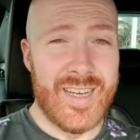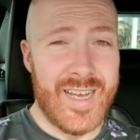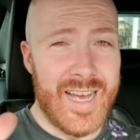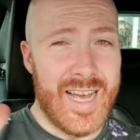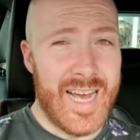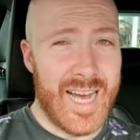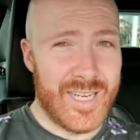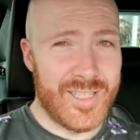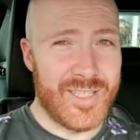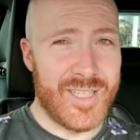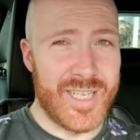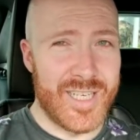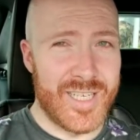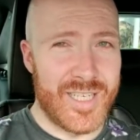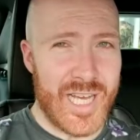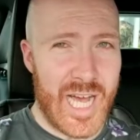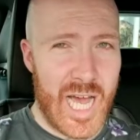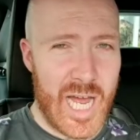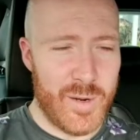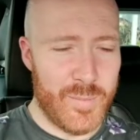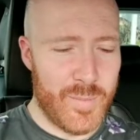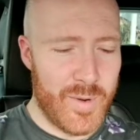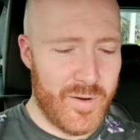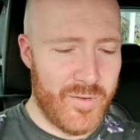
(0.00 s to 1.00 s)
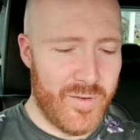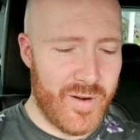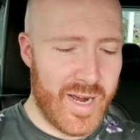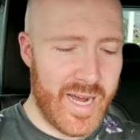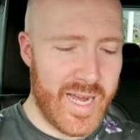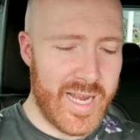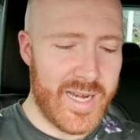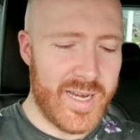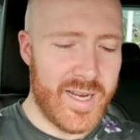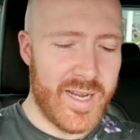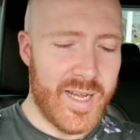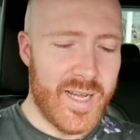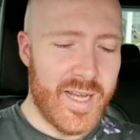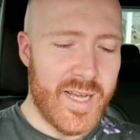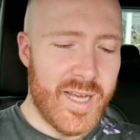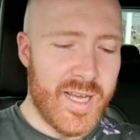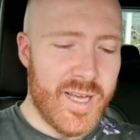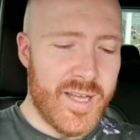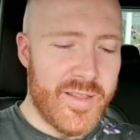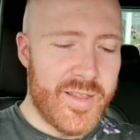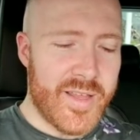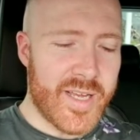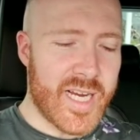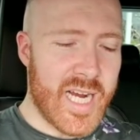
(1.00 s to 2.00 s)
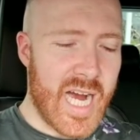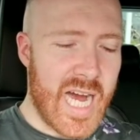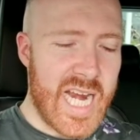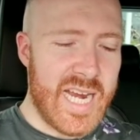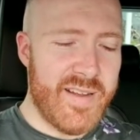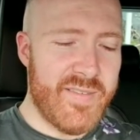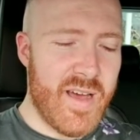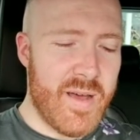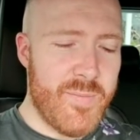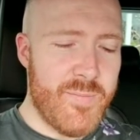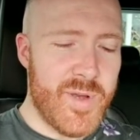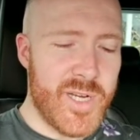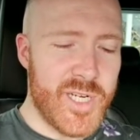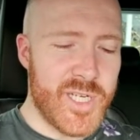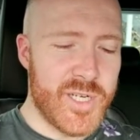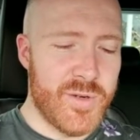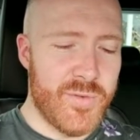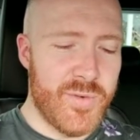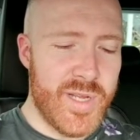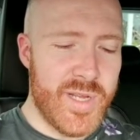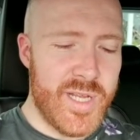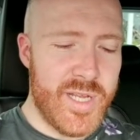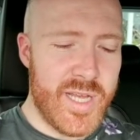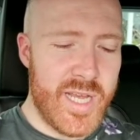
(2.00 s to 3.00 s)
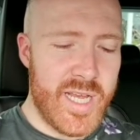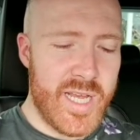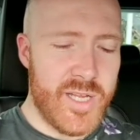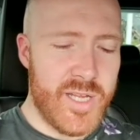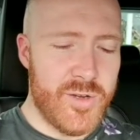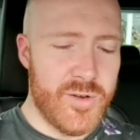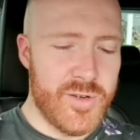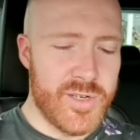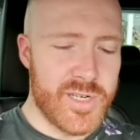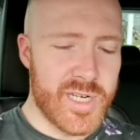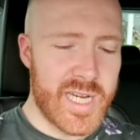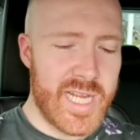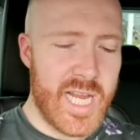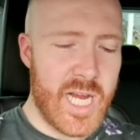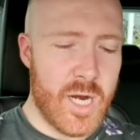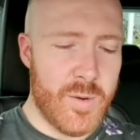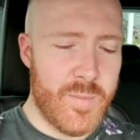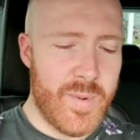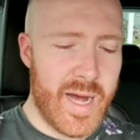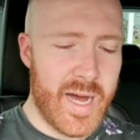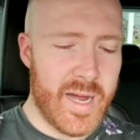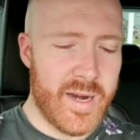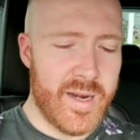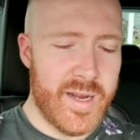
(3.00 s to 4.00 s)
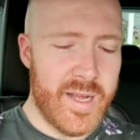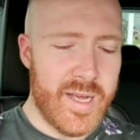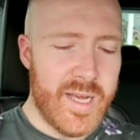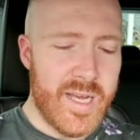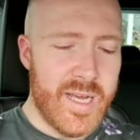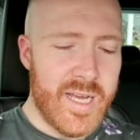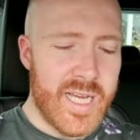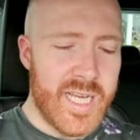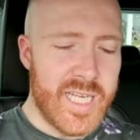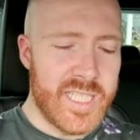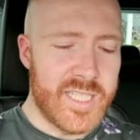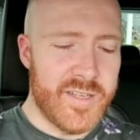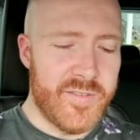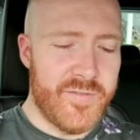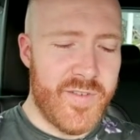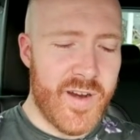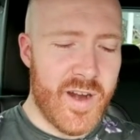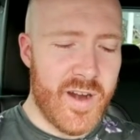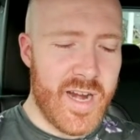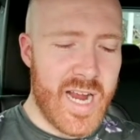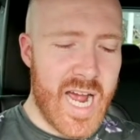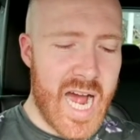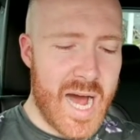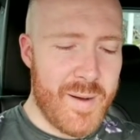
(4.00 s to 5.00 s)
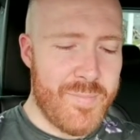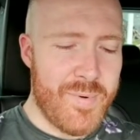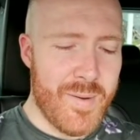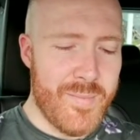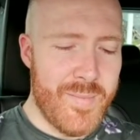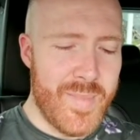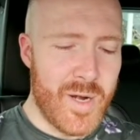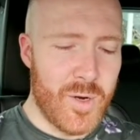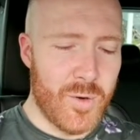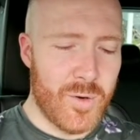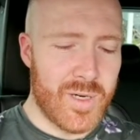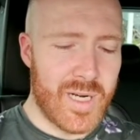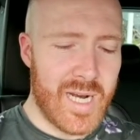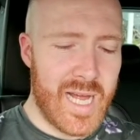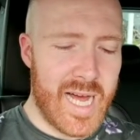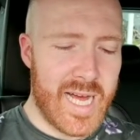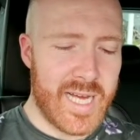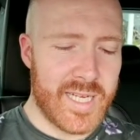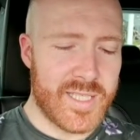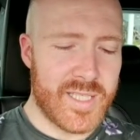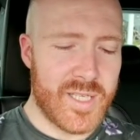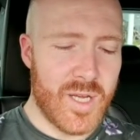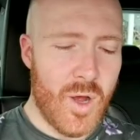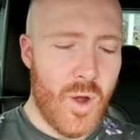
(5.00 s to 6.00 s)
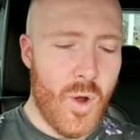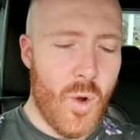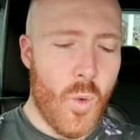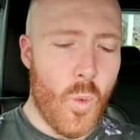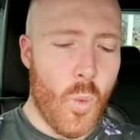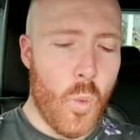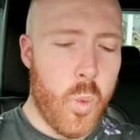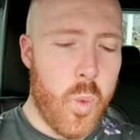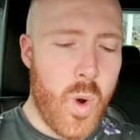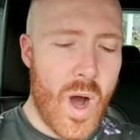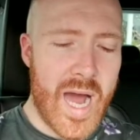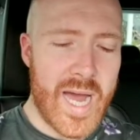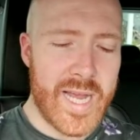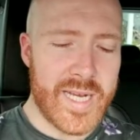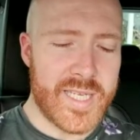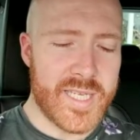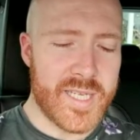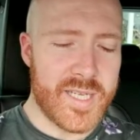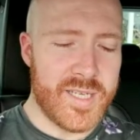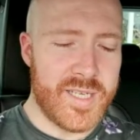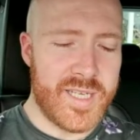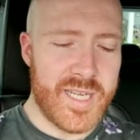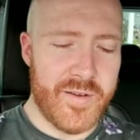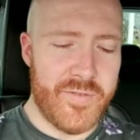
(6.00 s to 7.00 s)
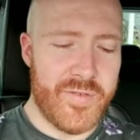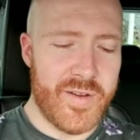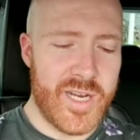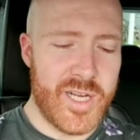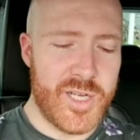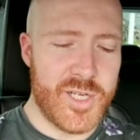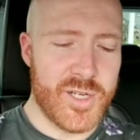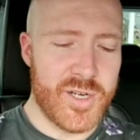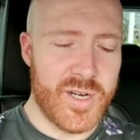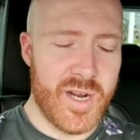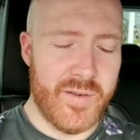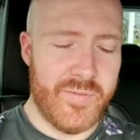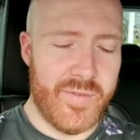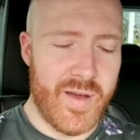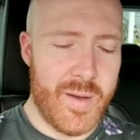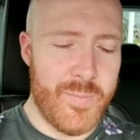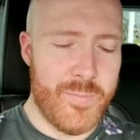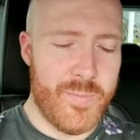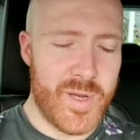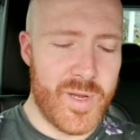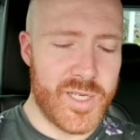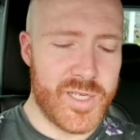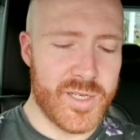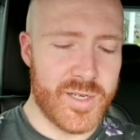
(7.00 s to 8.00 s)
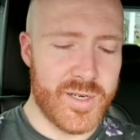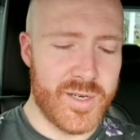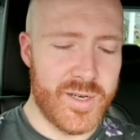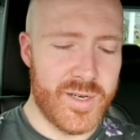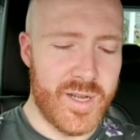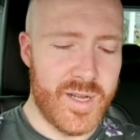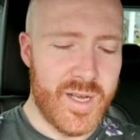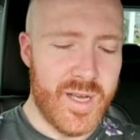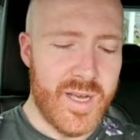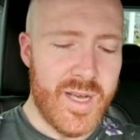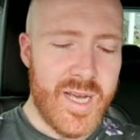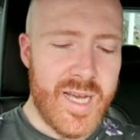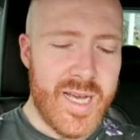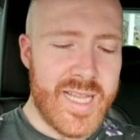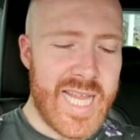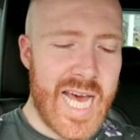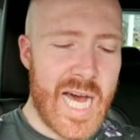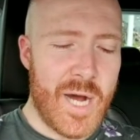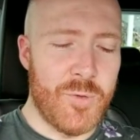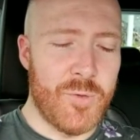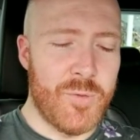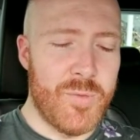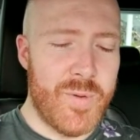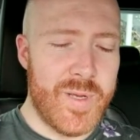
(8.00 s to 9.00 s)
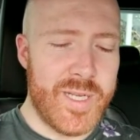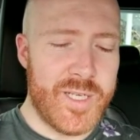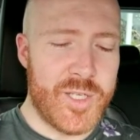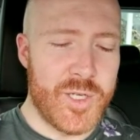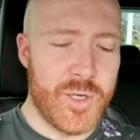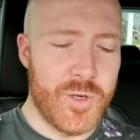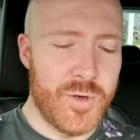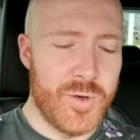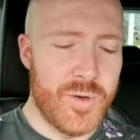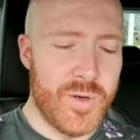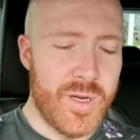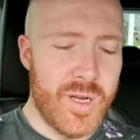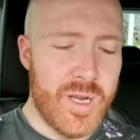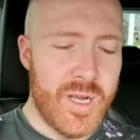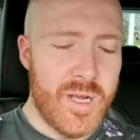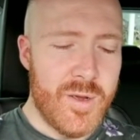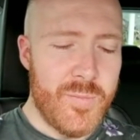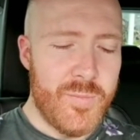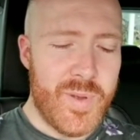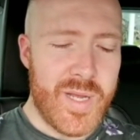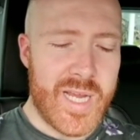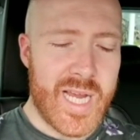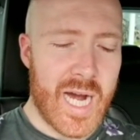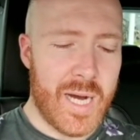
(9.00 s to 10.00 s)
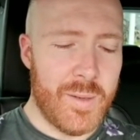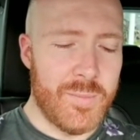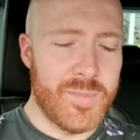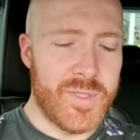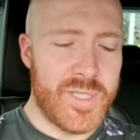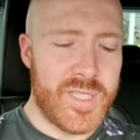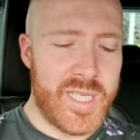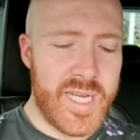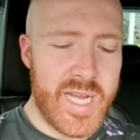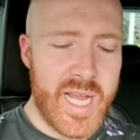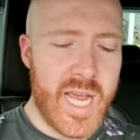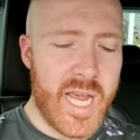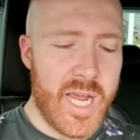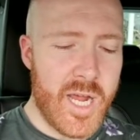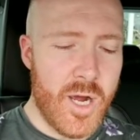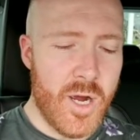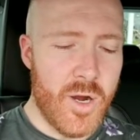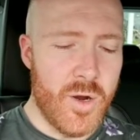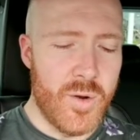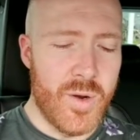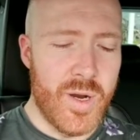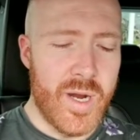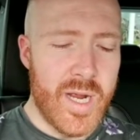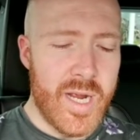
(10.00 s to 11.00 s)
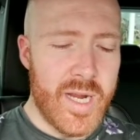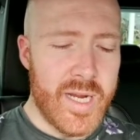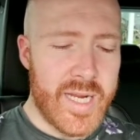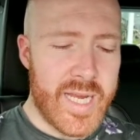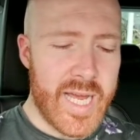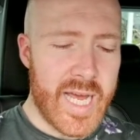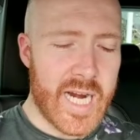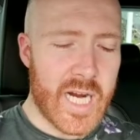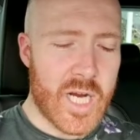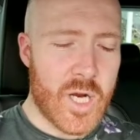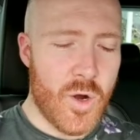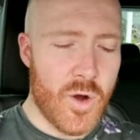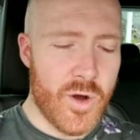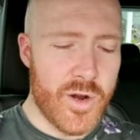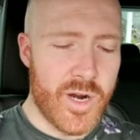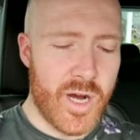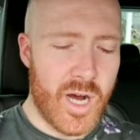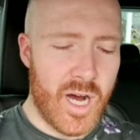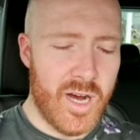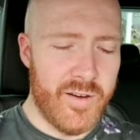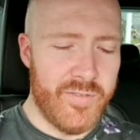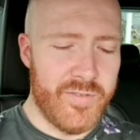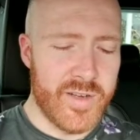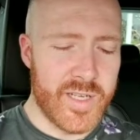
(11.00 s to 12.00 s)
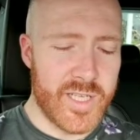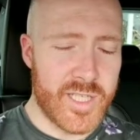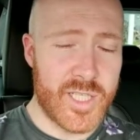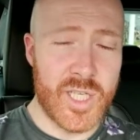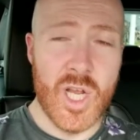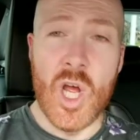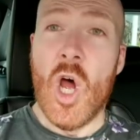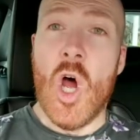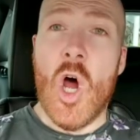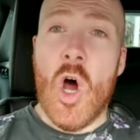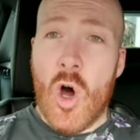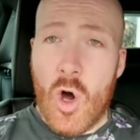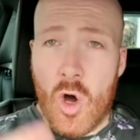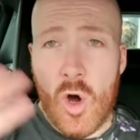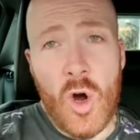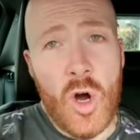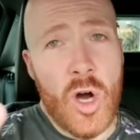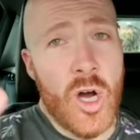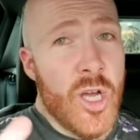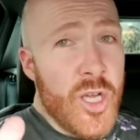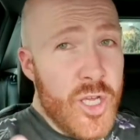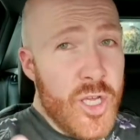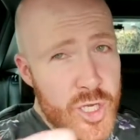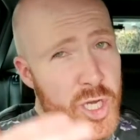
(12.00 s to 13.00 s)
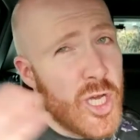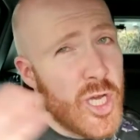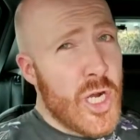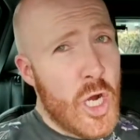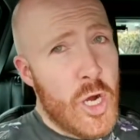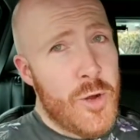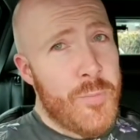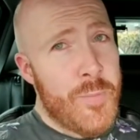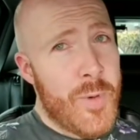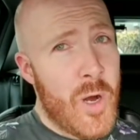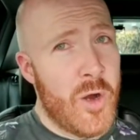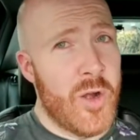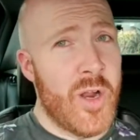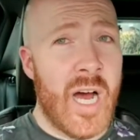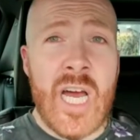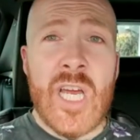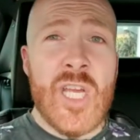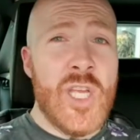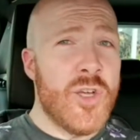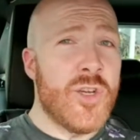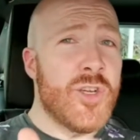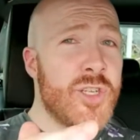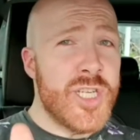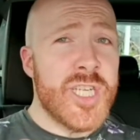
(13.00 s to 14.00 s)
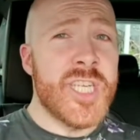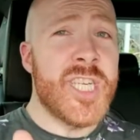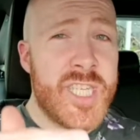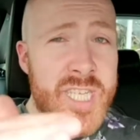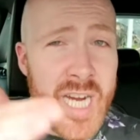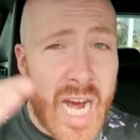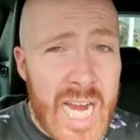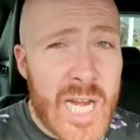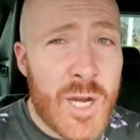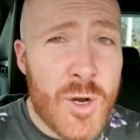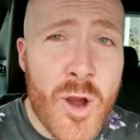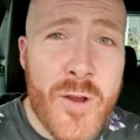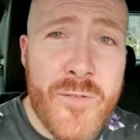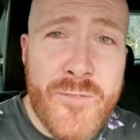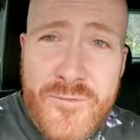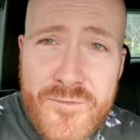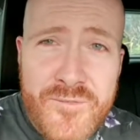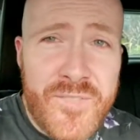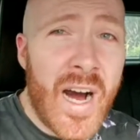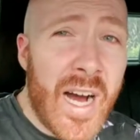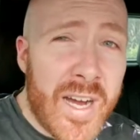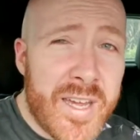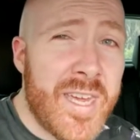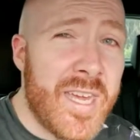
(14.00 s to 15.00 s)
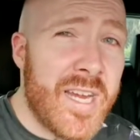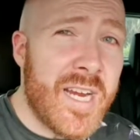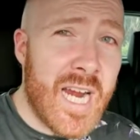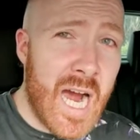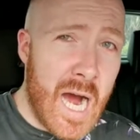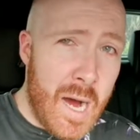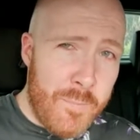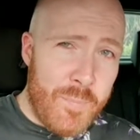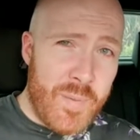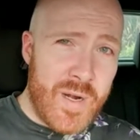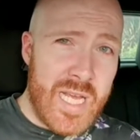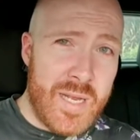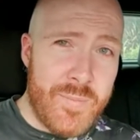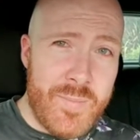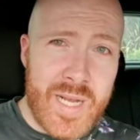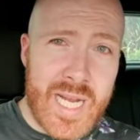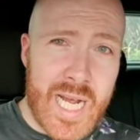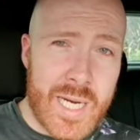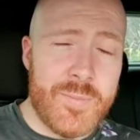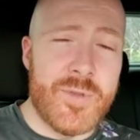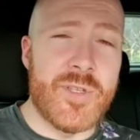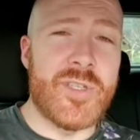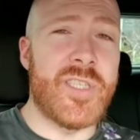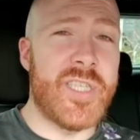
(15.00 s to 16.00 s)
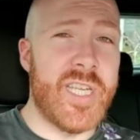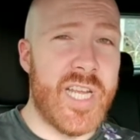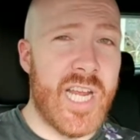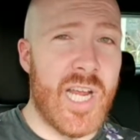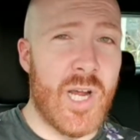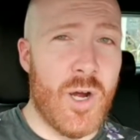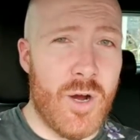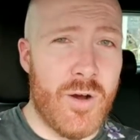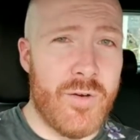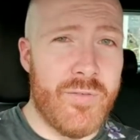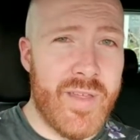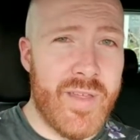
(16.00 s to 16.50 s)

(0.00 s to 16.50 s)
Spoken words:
how's the entitlement, right? The kind of ambition we usually hear about is a very upper middle class, white definition of ambition. And that would be to become CEO, get a corner office. Or, you know, Mona, you could just start your own fucking company and become the CEO of